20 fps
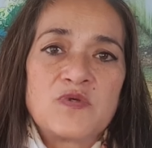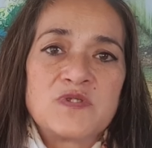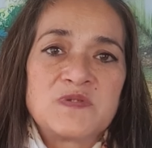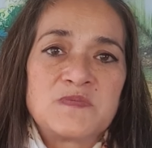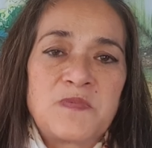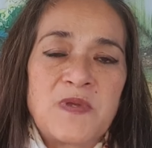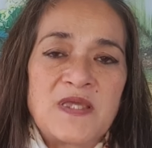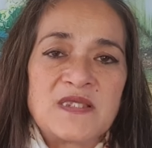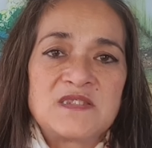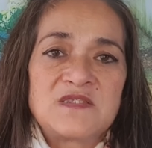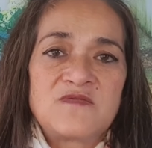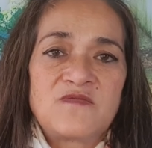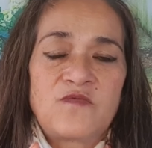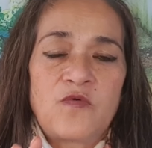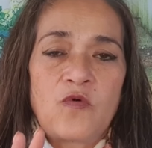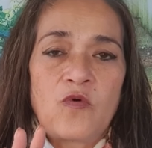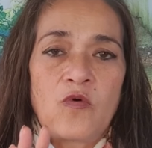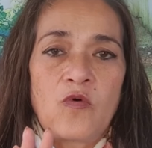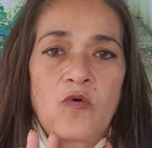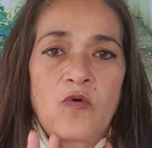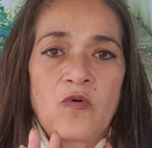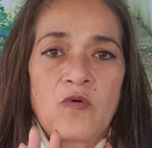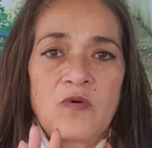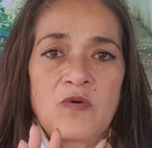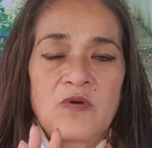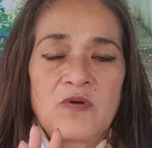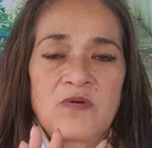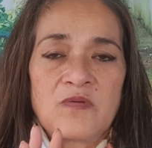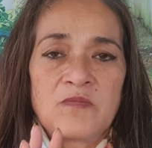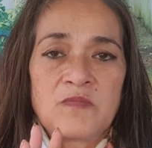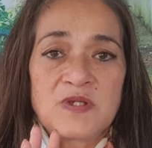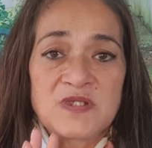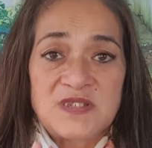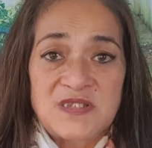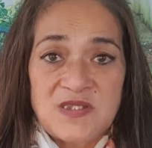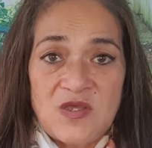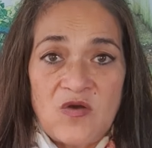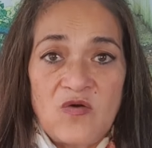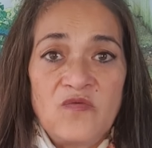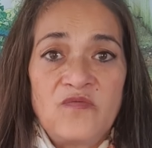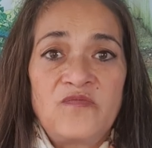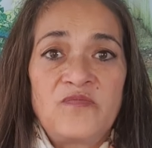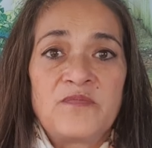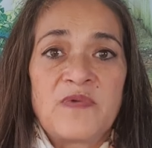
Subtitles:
was best for myself,